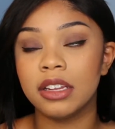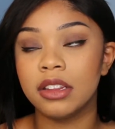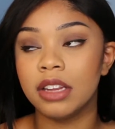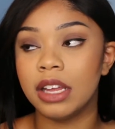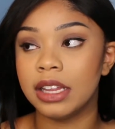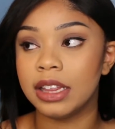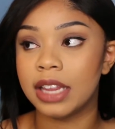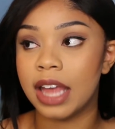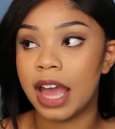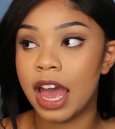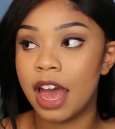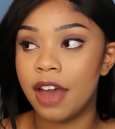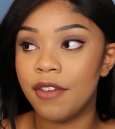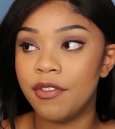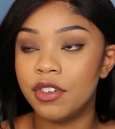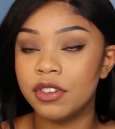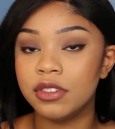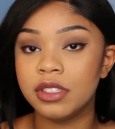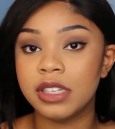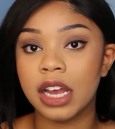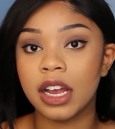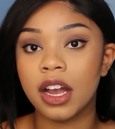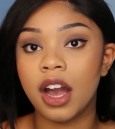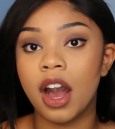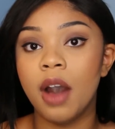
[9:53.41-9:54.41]
like the
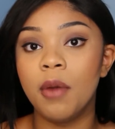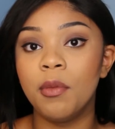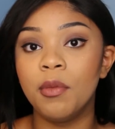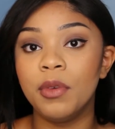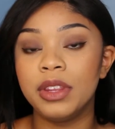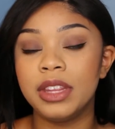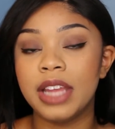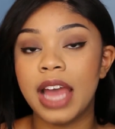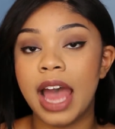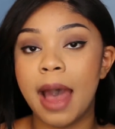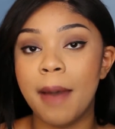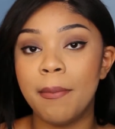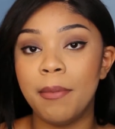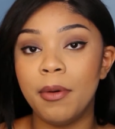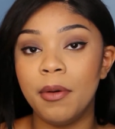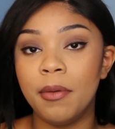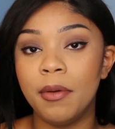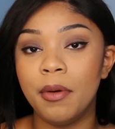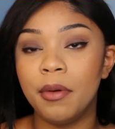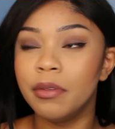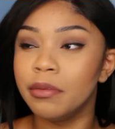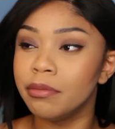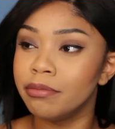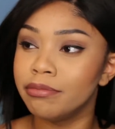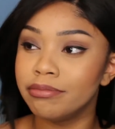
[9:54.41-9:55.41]
headphones that come with the
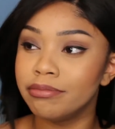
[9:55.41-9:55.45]
Apple